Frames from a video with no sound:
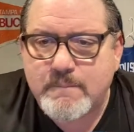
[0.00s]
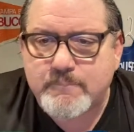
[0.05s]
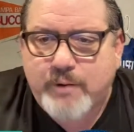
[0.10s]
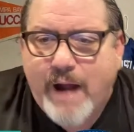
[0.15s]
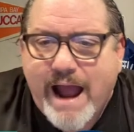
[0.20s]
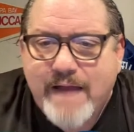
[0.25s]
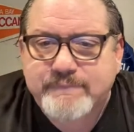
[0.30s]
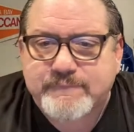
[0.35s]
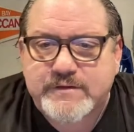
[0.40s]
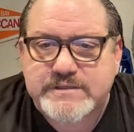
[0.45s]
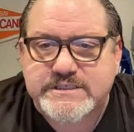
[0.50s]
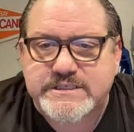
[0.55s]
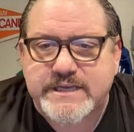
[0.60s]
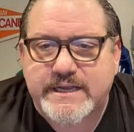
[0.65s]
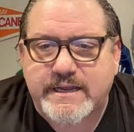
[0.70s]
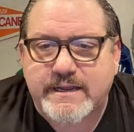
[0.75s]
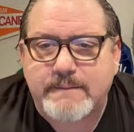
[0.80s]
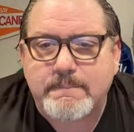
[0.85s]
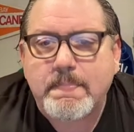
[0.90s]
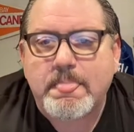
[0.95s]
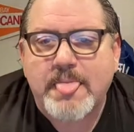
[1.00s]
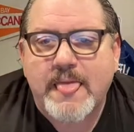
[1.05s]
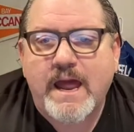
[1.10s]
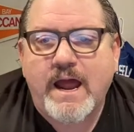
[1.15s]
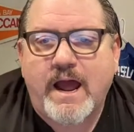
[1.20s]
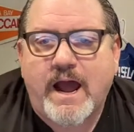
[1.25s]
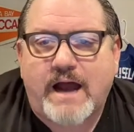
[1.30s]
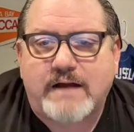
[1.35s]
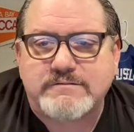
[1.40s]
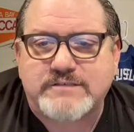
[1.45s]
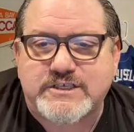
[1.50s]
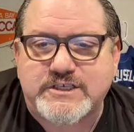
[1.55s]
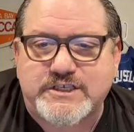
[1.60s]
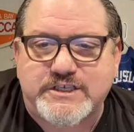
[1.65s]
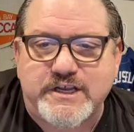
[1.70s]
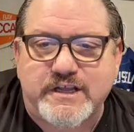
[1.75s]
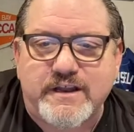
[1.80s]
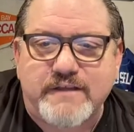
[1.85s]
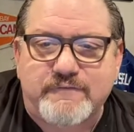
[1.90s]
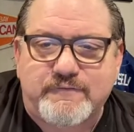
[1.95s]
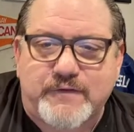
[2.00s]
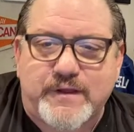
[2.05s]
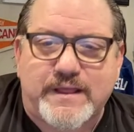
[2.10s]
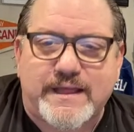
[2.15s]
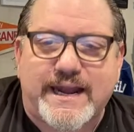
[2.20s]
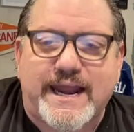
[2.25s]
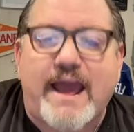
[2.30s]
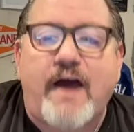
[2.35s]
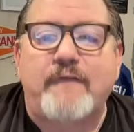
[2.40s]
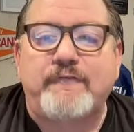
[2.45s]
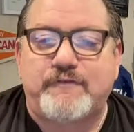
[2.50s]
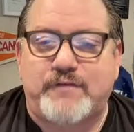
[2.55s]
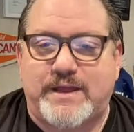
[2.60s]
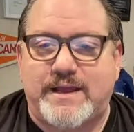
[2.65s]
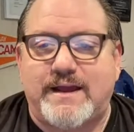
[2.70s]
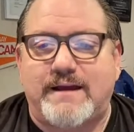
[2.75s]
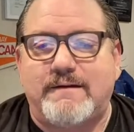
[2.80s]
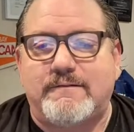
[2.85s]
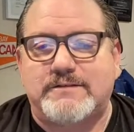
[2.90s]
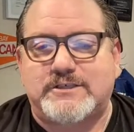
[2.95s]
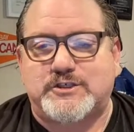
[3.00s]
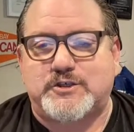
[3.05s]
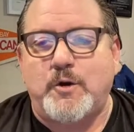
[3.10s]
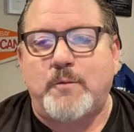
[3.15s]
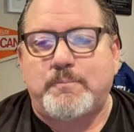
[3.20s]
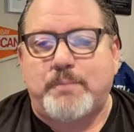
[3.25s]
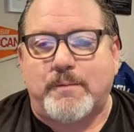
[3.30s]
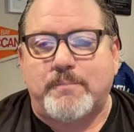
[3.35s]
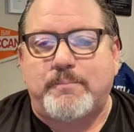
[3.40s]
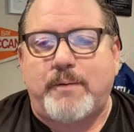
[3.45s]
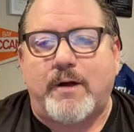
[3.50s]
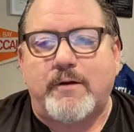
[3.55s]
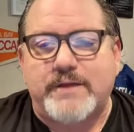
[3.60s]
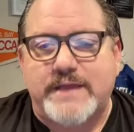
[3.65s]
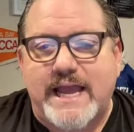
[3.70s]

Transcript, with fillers: prophecy of Silla Philadelphia Super Bowl?